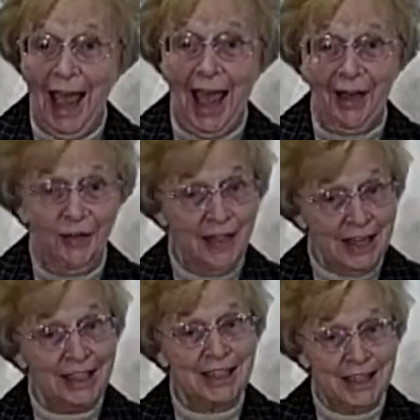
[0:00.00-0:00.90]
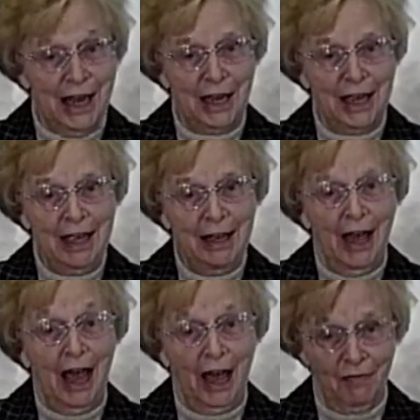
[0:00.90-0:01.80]
and this study
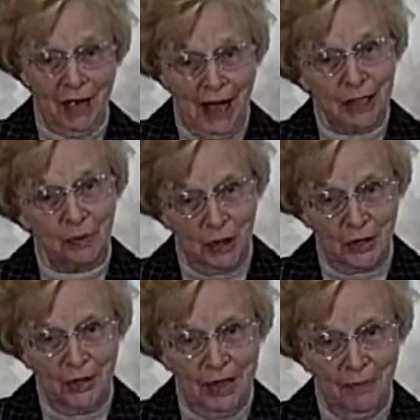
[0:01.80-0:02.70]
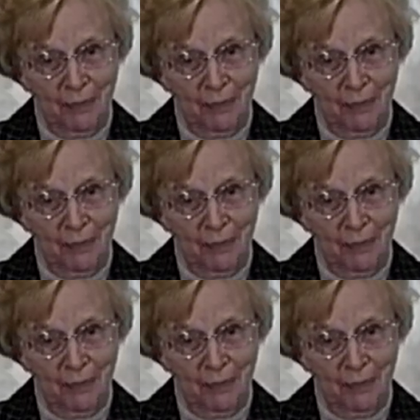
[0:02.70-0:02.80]
of God's Word.